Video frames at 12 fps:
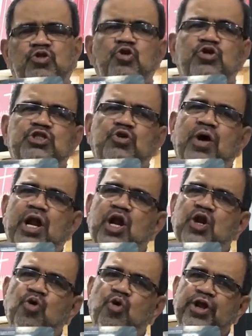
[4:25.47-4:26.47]
those who are
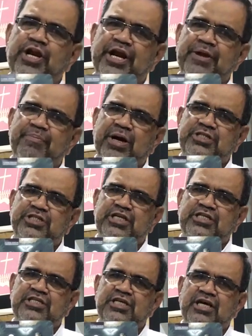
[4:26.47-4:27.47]
on ordinary
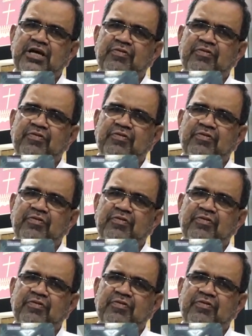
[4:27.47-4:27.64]
budget,